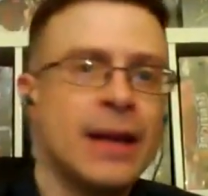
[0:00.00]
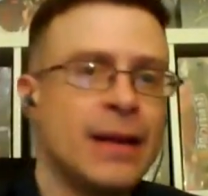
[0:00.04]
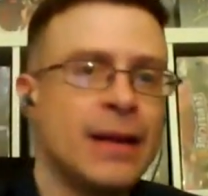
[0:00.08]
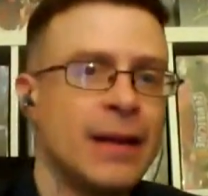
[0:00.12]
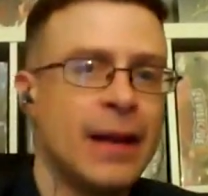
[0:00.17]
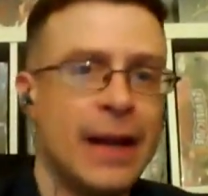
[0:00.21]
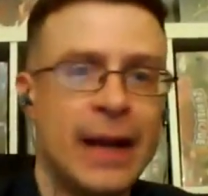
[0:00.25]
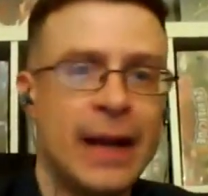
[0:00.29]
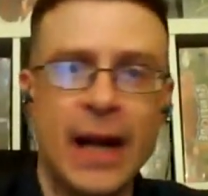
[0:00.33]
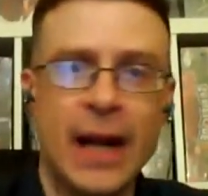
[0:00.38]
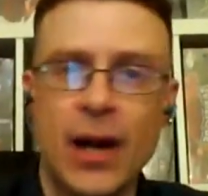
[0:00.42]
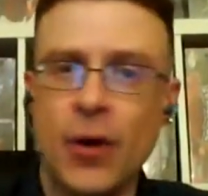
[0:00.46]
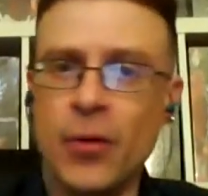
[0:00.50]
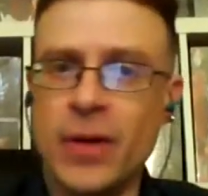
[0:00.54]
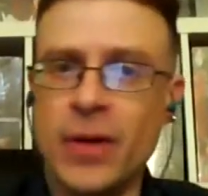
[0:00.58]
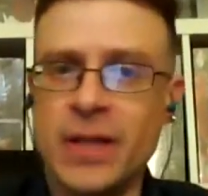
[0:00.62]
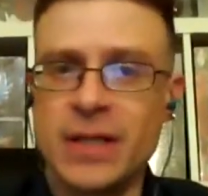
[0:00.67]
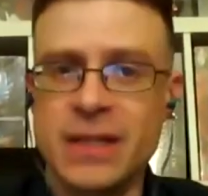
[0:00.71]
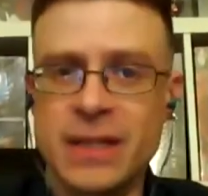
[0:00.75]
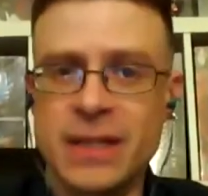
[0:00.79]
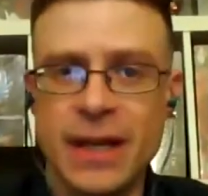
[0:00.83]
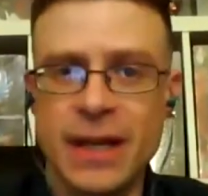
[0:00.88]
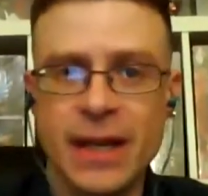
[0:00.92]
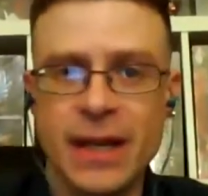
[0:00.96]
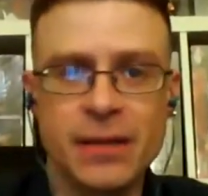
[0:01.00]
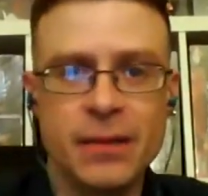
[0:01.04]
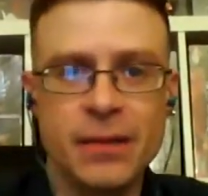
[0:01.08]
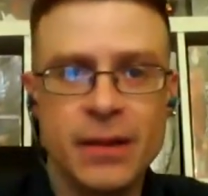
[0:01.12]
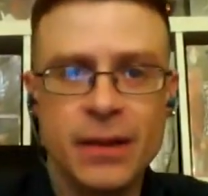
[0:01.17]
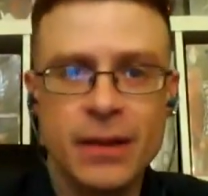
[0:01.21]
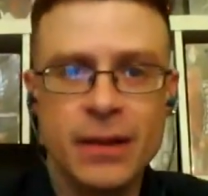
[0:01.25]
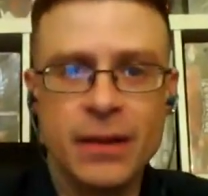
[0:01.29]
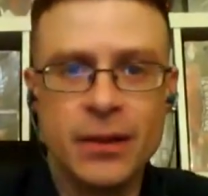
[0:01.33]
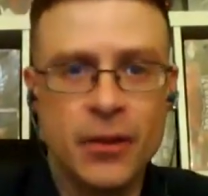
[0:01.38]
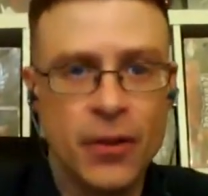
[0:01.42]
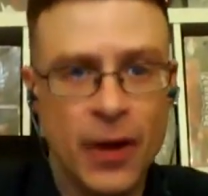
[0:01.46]
Like I always say,
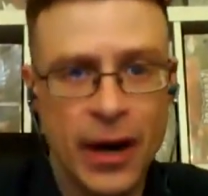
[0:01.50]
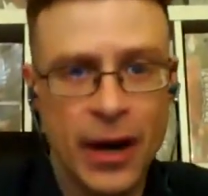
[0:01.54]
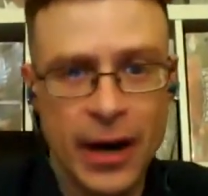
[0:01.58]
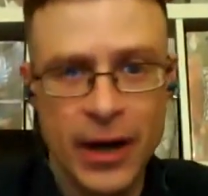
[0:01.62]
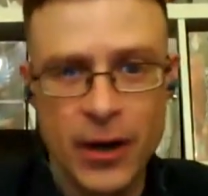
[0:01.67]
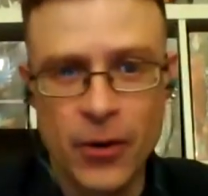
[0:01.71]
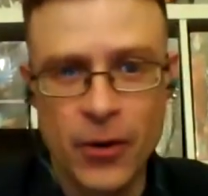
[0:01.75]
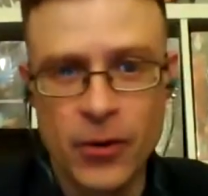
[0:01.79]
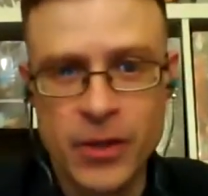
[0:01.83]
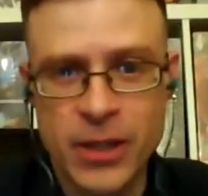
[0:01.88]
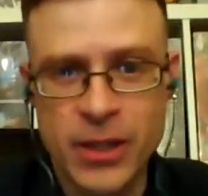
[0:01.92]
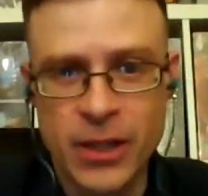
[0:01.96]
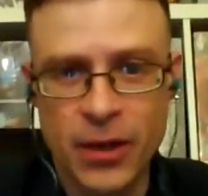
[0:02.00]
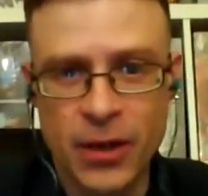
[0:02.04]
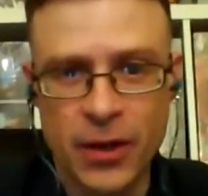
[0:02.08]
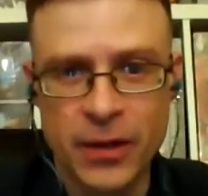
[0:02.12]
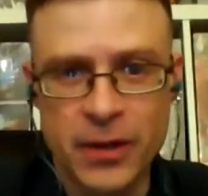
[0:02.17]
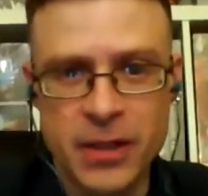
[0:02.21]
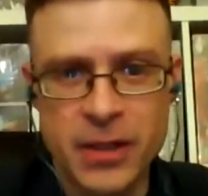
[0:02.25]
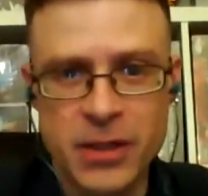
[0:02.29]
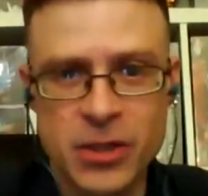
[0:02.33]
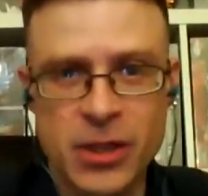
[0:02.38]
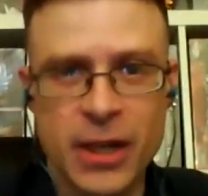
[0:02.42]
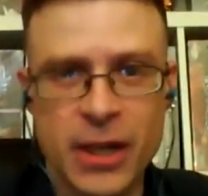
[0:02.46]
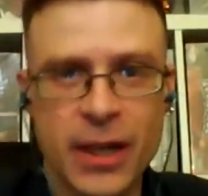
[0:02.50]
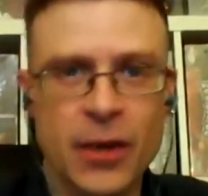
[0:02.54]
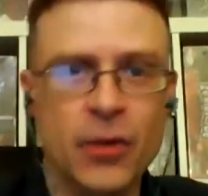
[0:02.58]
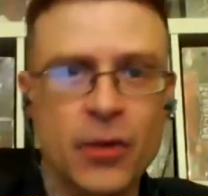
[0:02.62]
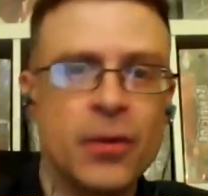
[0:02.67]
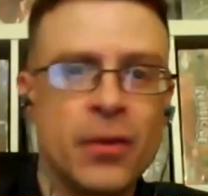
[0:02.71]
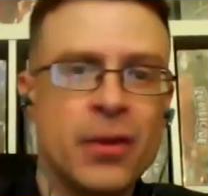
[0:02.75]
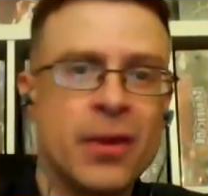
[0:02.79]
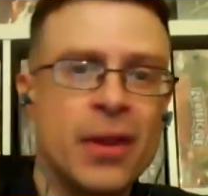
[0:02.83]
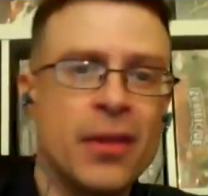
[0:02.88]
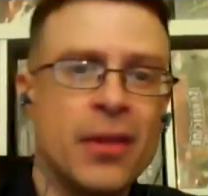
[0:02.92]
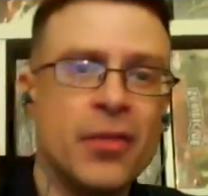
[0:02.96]
you know how it goes here on this
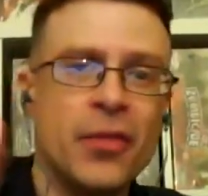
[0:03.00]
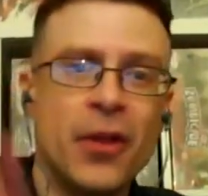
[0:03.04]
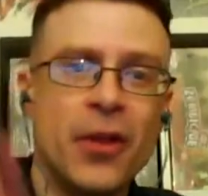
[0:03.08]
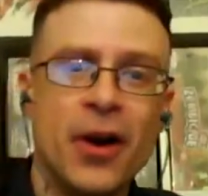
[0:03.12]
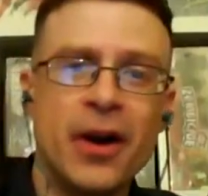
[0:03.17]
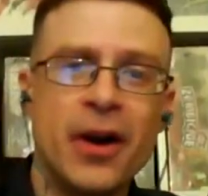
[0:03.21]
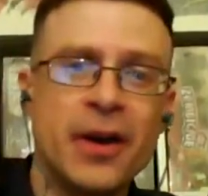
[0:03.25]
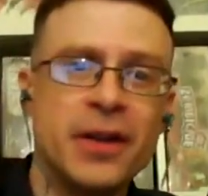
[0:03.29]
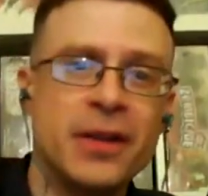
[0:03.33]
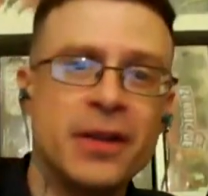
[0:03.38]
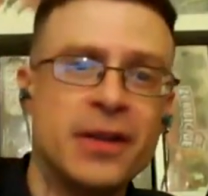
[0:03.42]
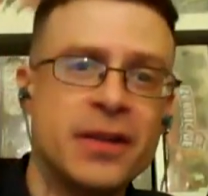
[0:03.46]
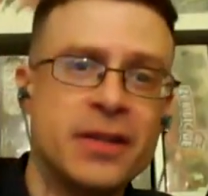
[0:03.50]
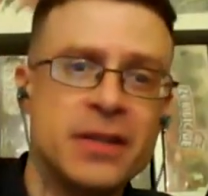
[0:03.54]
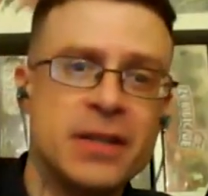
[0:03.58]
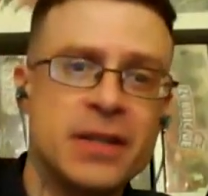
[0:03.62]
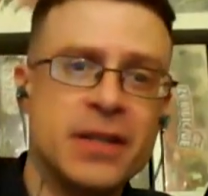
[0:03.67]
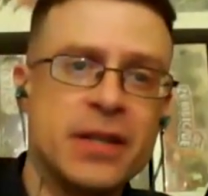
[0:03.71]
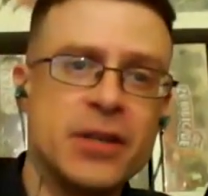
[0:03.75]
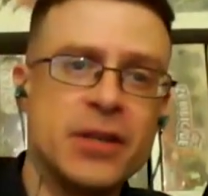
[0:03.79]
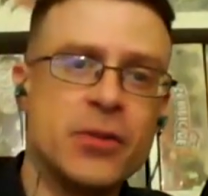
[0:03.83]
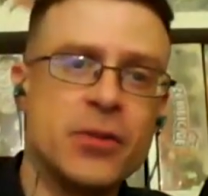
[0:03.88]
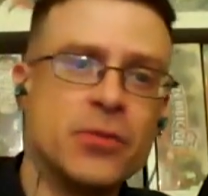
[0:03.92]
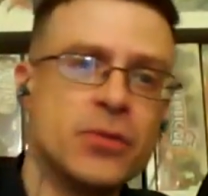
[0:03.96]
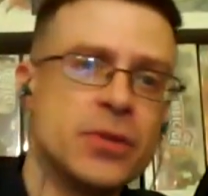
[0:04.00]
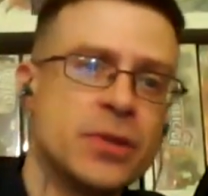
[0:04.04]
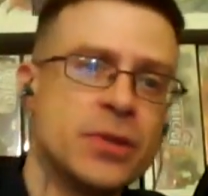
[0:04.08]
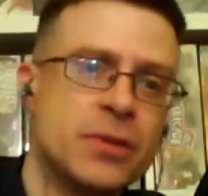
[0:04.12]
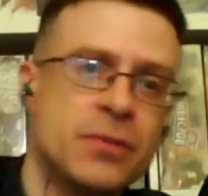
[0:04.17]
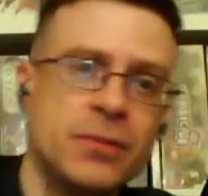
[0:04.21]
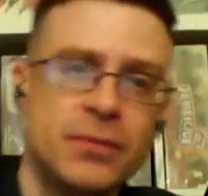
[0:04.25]
channel. The hunt continues.